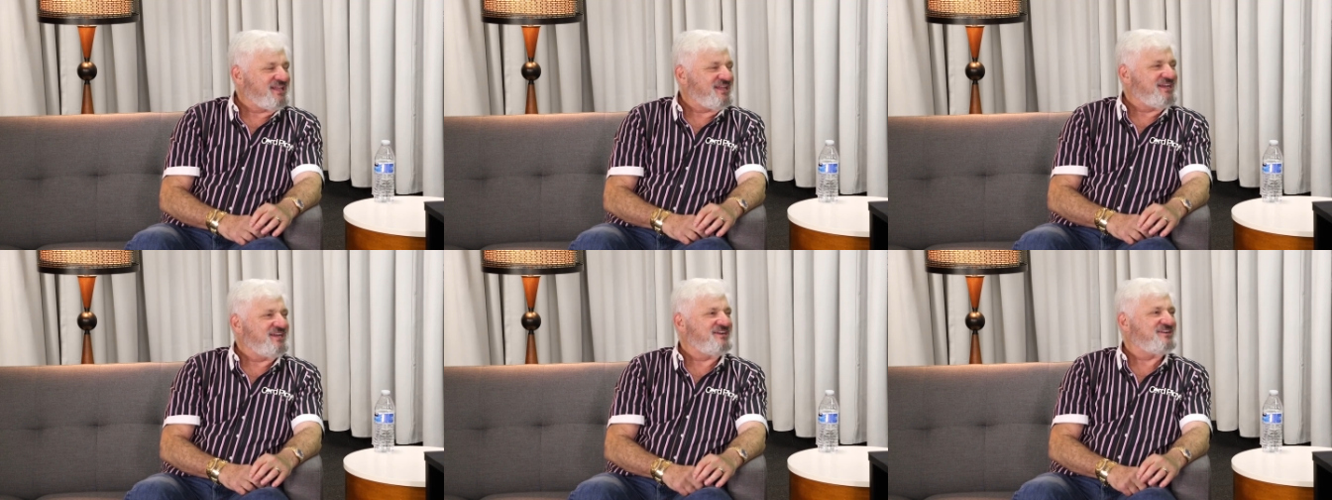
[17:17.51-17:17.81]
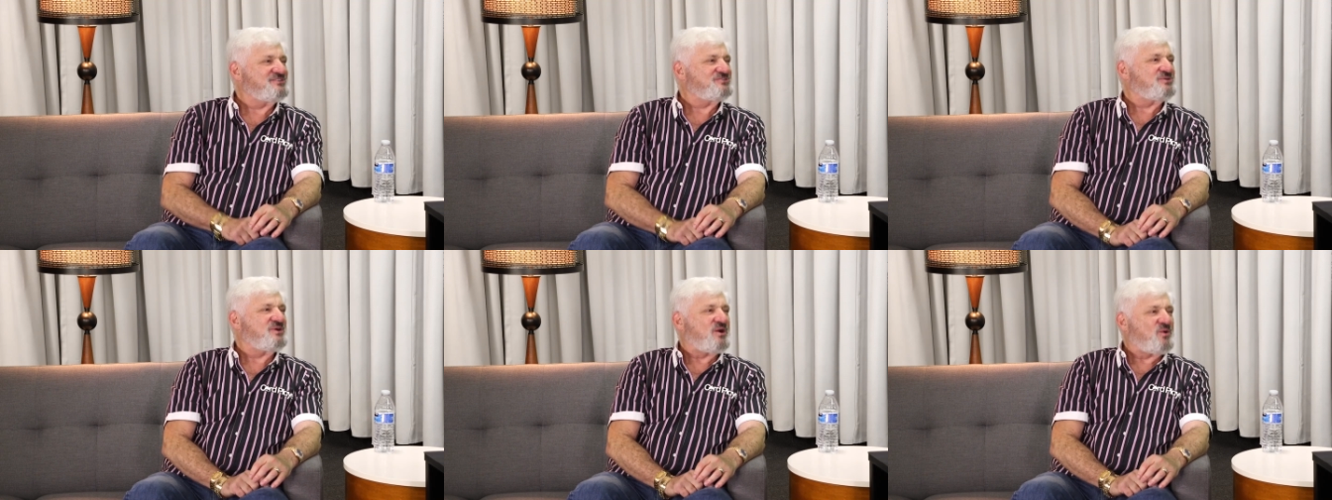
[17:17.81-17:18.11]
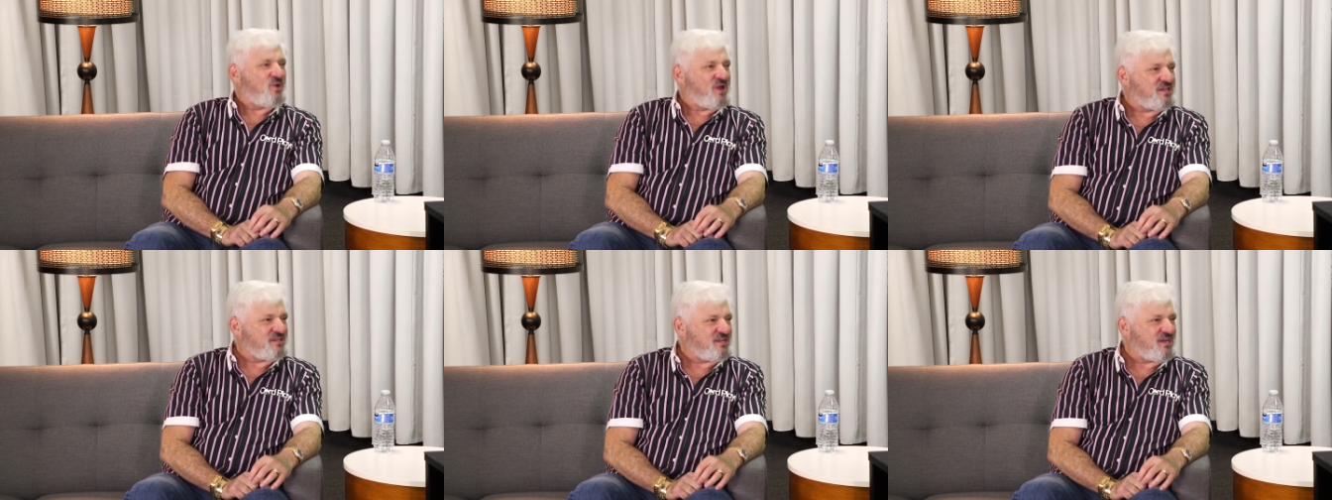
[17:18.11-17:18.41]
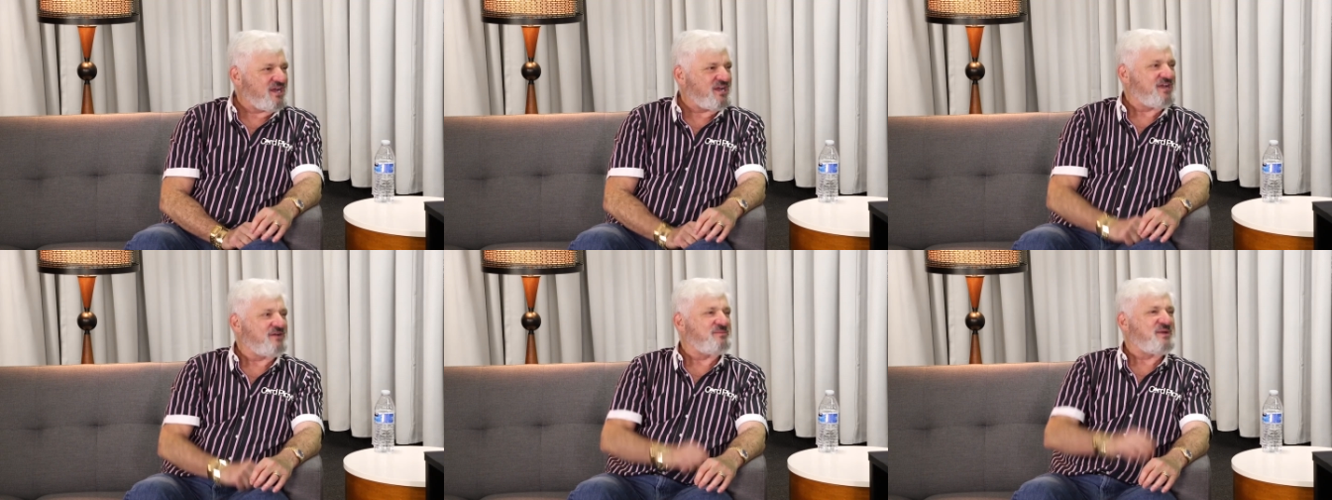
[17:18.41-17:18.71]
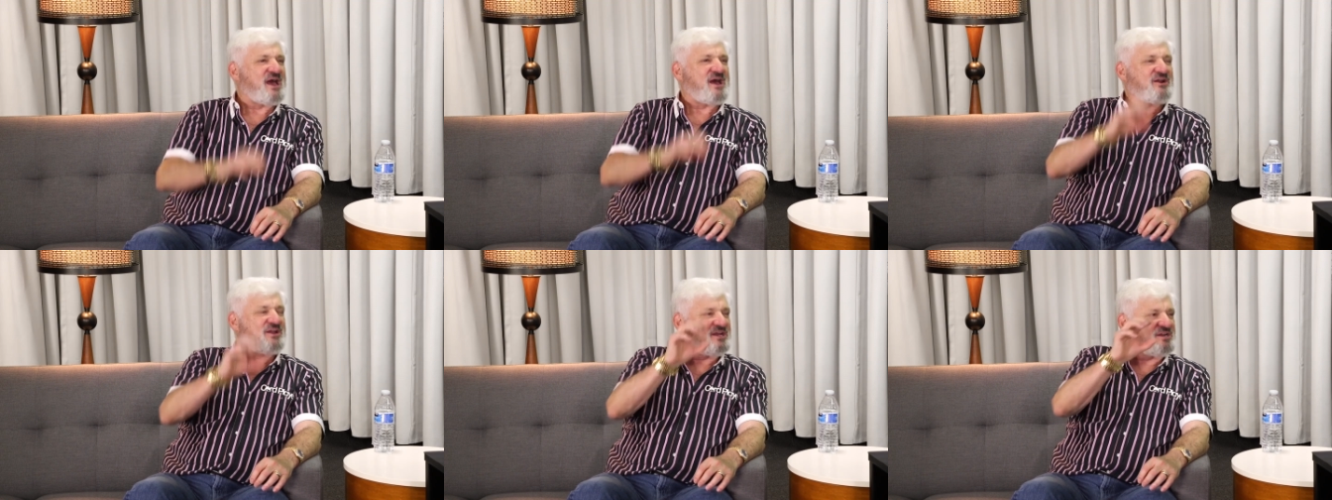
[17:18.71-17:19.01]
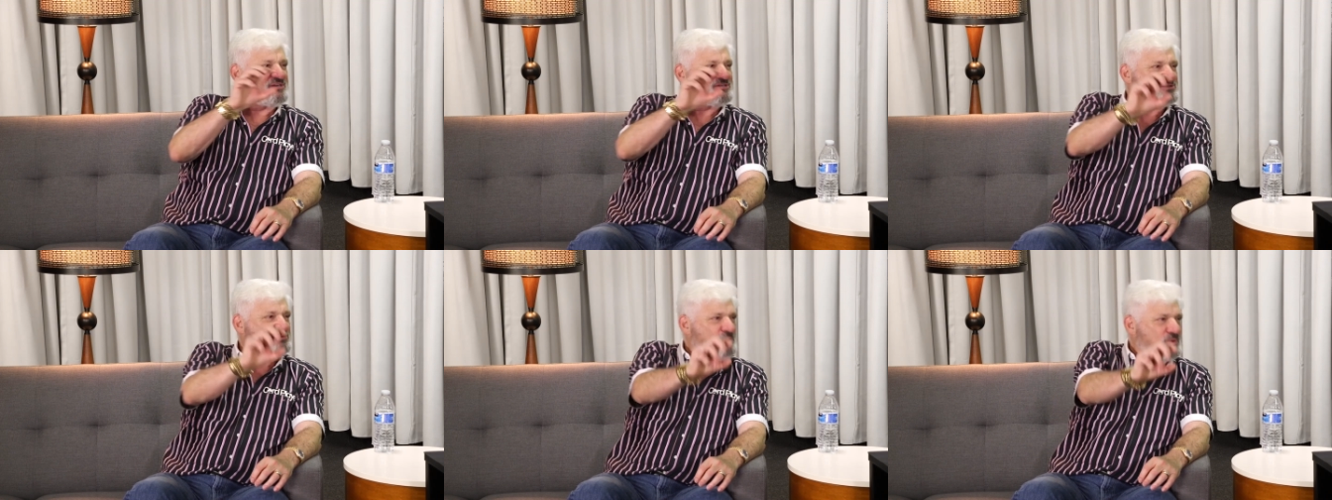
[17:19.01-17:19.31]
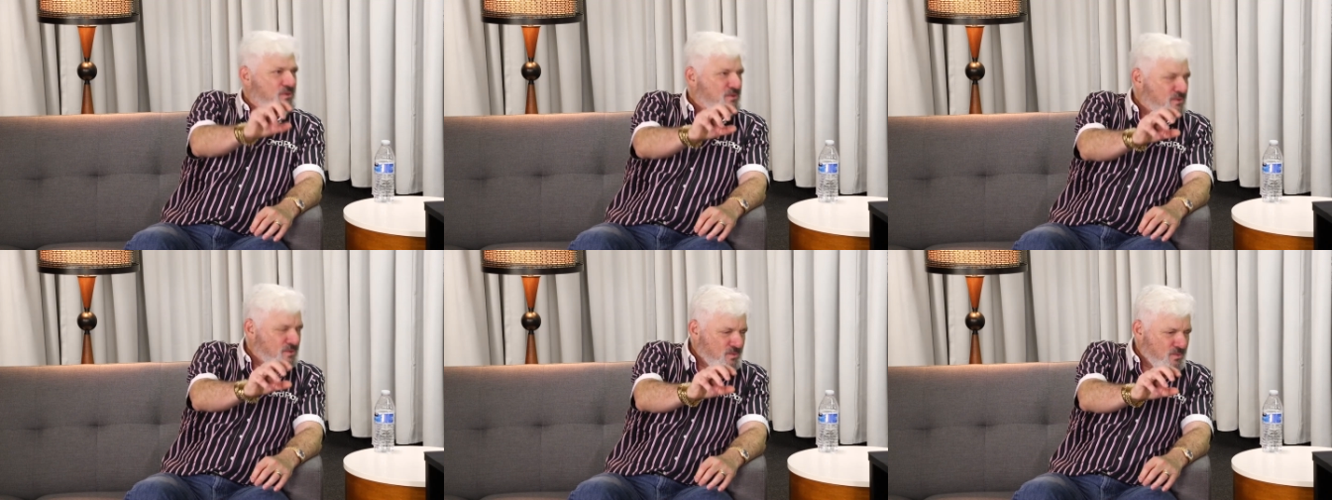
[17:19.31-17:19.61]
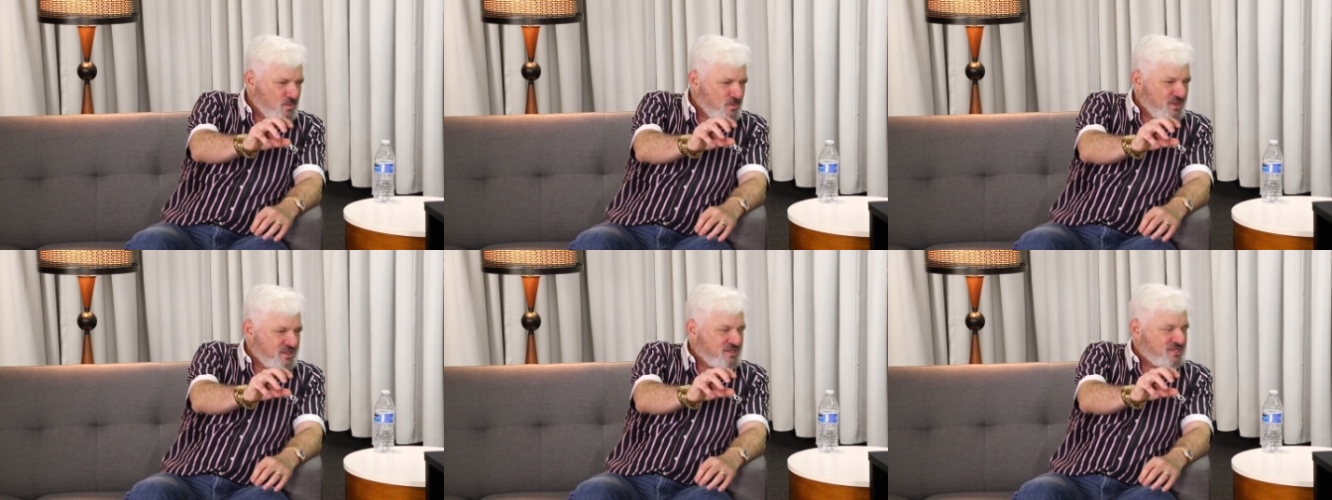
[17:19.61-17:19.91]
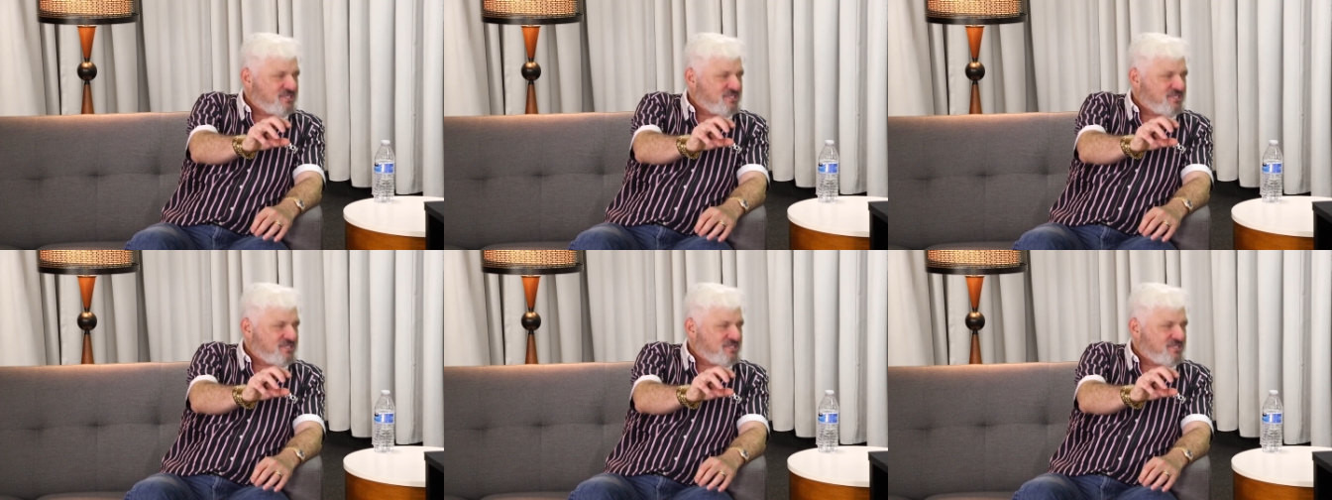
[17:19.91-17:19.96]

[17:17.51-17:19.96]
Here's what I want to talk about. Here's when